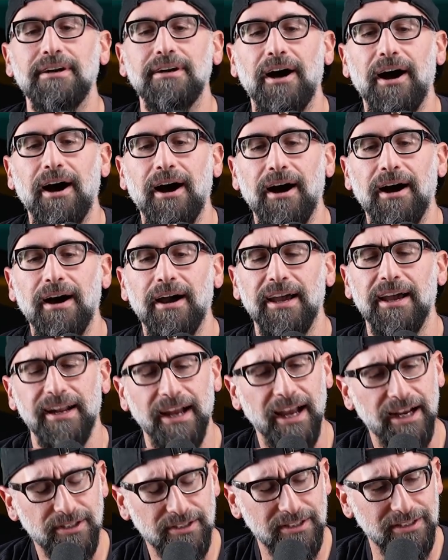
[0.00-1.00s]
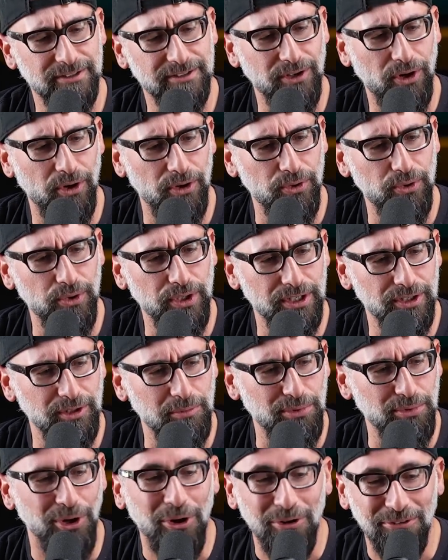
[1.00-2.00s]
And I actually saw Hootie and the
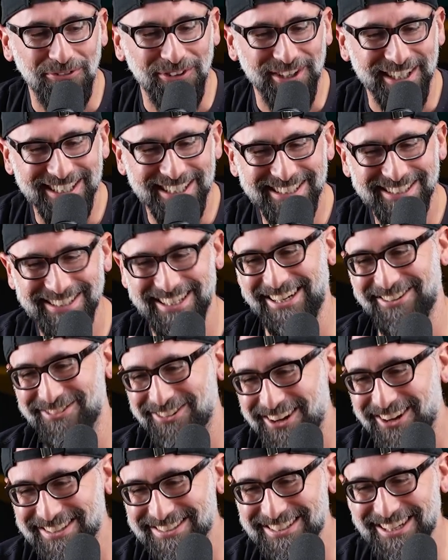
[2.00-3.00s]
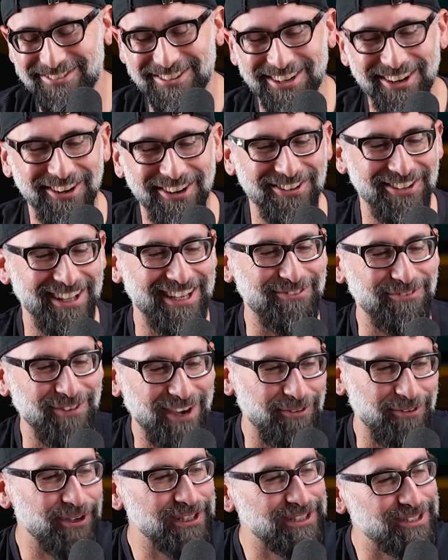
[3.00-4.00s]
Blowfish a long time ago.
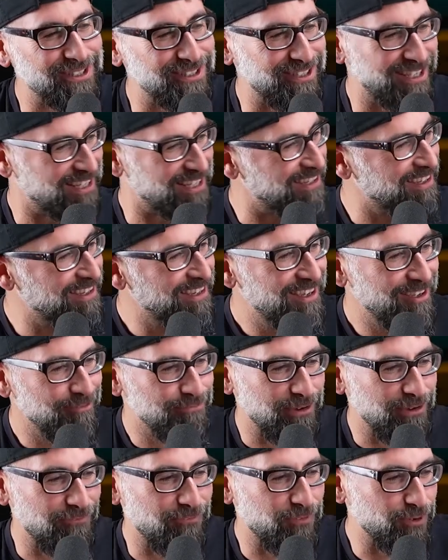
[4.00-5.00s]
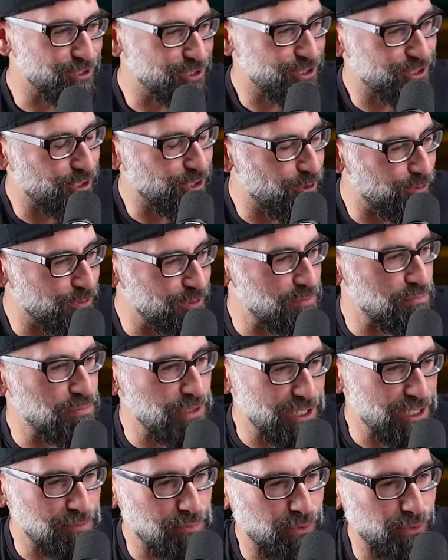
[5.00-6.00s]
I went to my first show was
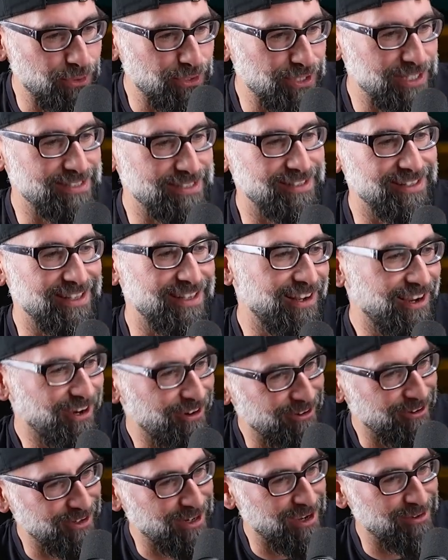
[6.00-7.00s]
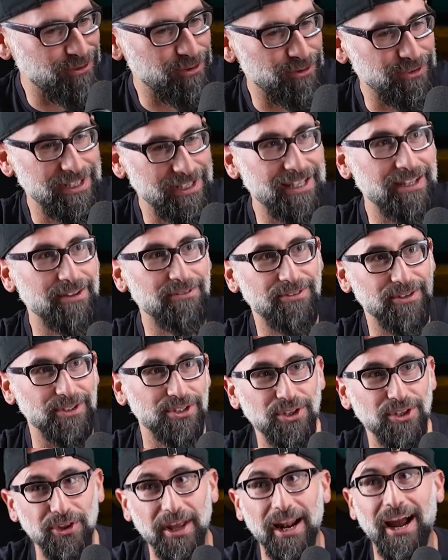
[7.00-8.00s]
Beach Boys and then Aaron Neville. And then the first
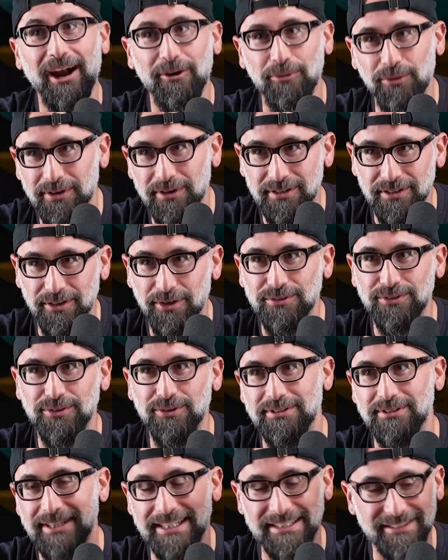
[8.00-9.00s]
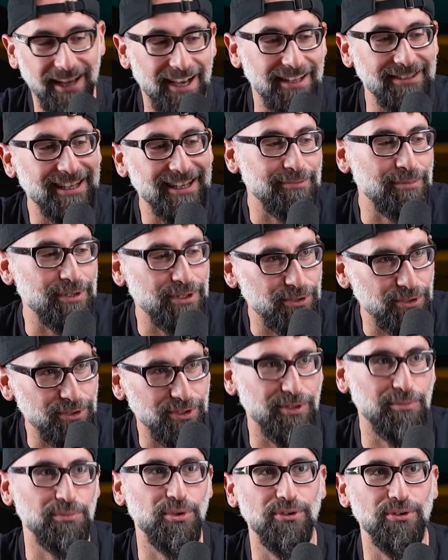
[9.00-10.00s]
show that I wanted to go to, I was like, Dad, take me to
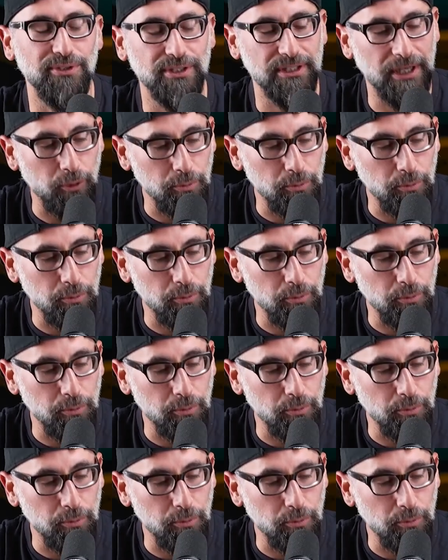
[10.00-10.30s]
Hootie and the Blowfish.